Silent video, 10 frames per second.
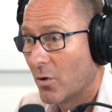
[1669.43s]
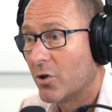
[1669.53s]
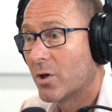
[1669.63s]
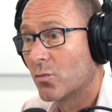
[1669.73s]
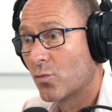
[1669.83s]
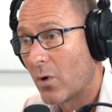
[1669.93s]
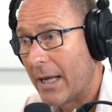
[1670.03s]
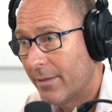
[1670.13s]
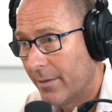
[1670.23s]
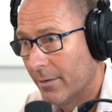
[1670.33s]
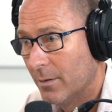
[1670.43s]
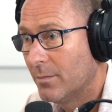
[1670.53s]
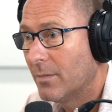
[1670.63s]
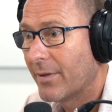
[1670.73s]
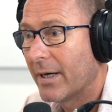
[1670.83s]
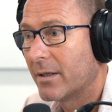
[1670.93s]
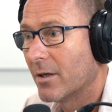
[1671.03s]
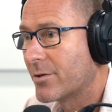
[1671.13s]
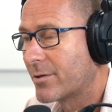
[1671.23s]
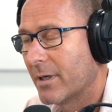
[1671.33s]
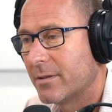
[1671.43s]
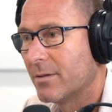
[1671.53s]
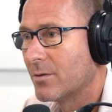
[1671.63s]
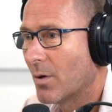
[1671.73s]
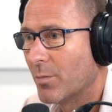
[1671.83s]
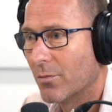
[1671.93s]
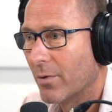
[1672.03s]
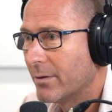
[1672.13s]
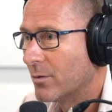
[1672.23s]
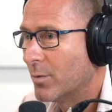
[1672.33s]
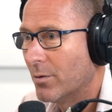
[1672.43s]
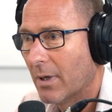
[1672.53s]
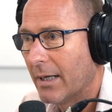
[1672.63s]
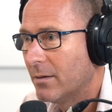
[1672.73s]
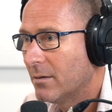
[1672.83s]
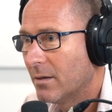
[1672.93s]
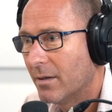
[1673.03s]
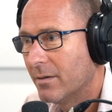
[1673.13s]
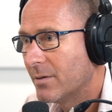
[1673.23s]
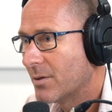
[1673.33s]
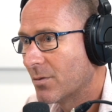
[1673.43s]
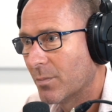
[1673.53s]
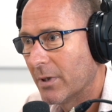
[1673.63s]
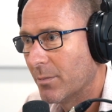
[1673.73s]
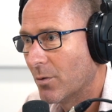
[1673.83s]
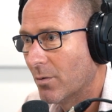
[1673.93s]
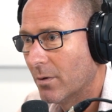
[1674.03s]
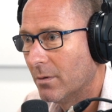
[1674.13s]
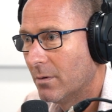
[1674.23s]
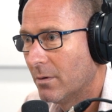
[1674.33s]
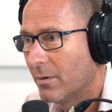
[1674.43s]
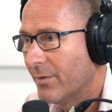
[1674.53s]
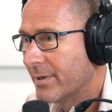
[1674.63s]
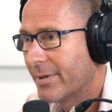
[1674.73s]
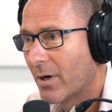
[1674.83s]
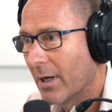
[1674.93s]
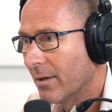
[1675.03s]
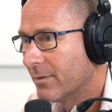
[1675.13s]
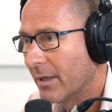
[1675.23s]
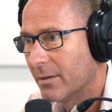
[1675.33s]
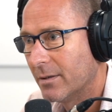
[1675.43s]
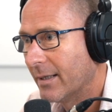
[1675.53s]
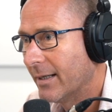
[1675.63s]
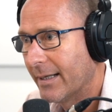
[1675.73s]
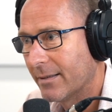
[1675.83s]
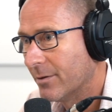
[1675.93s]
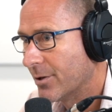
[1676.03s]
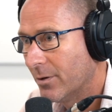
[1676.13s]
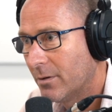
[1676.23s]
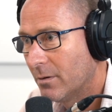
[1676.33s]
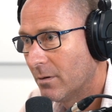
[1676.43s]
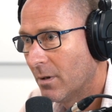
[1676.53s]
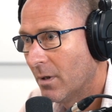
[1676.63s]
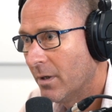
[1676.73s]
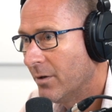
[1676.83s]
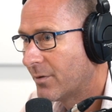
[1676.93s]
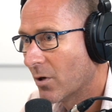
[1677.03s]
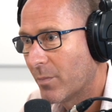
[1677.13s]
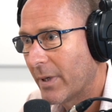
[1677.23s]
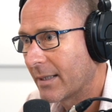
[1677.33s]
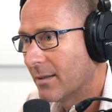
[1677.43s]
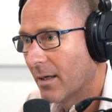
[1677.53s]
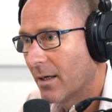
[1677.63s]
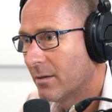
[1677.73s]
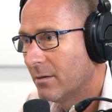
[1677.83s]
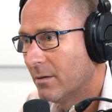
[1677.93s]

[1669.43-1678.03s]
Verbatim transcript: You can rent them; they go straight to the top of the rental pool. Hey, yeah, this is what people want. Yeah, there's no elevator to get out of the joint. Yeah, right. You've got a backyard.